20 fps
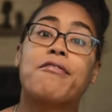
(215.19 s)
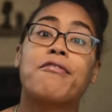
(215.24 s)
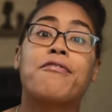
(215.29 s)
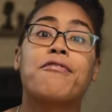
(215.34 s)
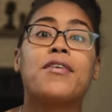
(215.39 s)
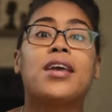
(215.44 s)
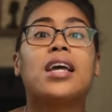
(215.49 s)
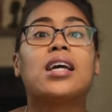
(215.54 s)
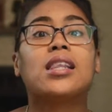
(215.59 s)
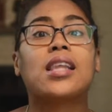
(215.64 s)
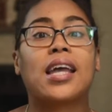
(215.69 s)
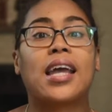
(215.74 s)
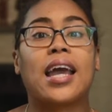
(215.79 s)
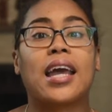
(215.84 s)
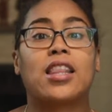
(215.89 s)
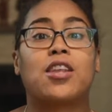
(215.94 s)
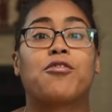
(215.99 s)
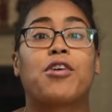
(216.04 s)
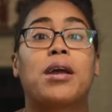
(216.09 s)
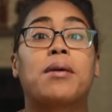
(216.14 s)
feeling and
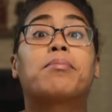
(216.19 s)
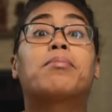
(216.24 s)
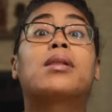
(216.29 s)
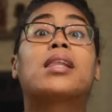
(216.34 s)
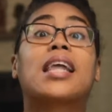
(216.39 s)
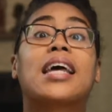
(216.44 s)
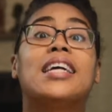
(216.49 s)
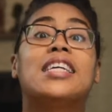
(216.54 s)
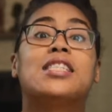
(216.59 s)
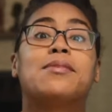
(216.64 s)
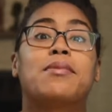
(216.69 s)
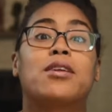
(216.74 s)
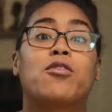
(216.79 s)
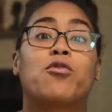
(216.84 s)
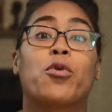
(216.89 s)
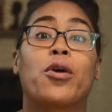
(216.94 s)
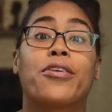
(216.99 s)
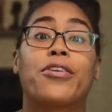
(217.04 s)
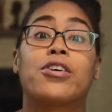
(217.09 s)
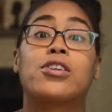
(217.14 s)
the right placement of
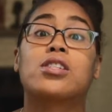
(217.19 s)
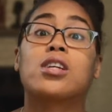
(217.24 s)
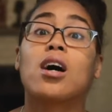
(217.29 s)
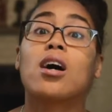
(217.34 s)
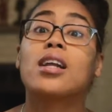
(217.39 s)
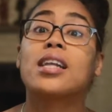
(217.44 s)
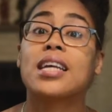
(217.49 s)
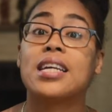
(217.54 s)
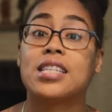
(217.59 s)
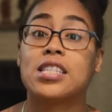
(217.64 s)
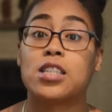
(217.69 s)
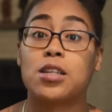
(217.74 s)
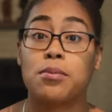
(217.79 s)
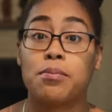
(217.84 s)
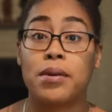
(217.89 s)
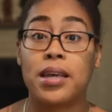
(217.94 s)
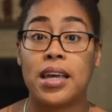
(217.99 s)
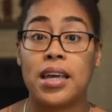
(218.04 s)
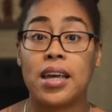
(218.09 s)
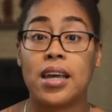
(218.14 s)
where their tongue needs to
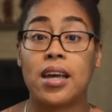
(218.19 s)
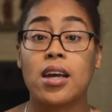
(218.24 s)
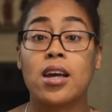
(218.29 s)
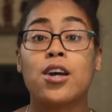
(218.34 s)
be